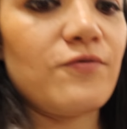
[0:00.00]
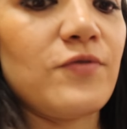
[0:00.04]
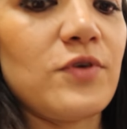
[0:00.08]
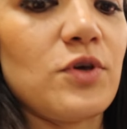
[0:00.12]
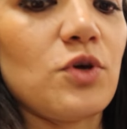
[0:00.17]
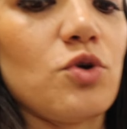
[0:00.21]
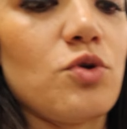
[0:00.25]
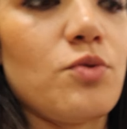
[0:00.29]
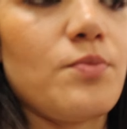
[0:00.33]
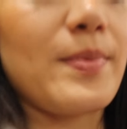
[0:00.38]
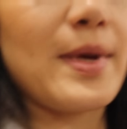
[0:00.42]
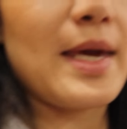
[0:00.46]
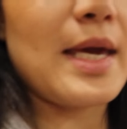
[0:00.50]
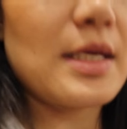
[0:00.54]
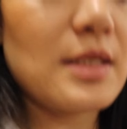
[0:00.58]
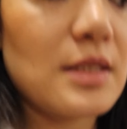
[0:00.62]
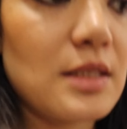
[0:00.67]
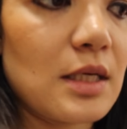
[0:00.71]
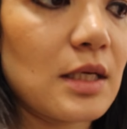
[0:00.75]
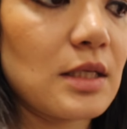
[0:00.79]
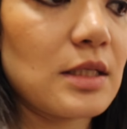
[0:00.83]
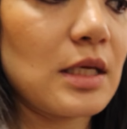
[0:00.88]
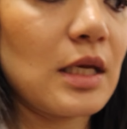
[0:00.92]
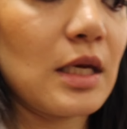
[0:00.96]
few
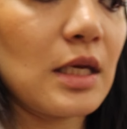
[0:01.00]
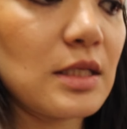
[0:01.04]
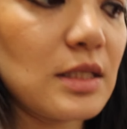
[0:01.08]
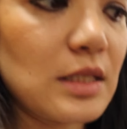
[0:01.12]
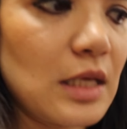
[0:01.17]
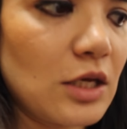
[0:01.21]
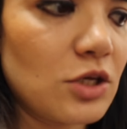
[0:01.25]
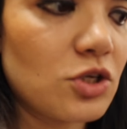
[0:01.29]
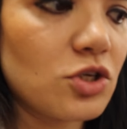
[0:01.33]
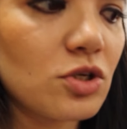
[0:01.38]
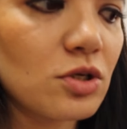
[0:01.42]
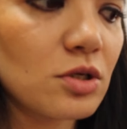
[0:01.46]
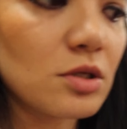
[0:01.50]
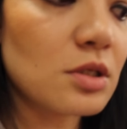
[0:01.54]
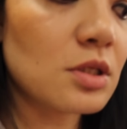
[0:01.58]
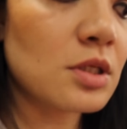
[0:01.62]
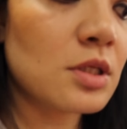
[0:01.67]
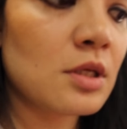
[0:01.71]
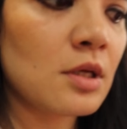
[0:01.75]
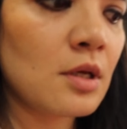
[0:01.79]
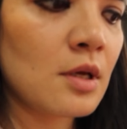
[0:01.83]
basics and essentials.